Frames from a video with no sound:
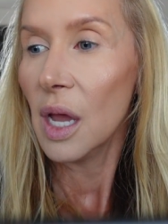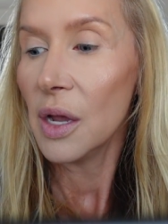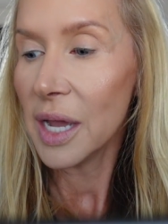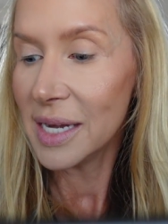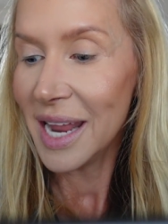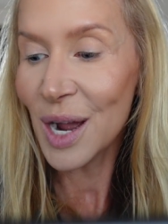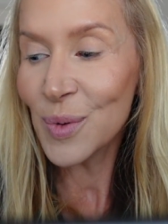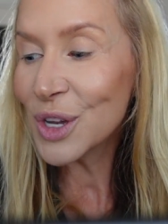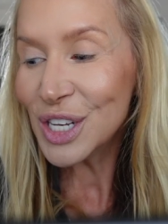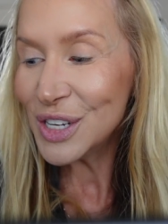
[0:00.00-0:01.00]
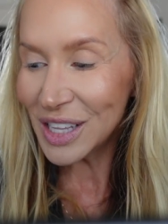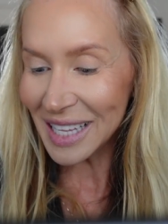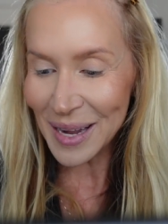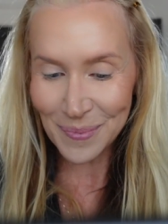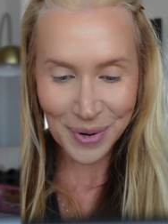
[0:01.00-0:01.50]
Okay, now we're gonna do the
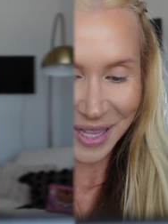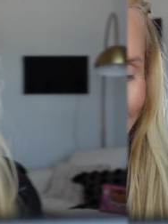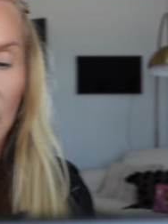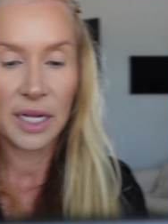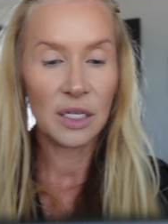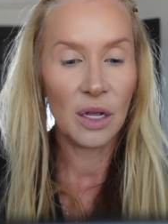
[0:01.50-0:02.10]
lip. That's okay, nice.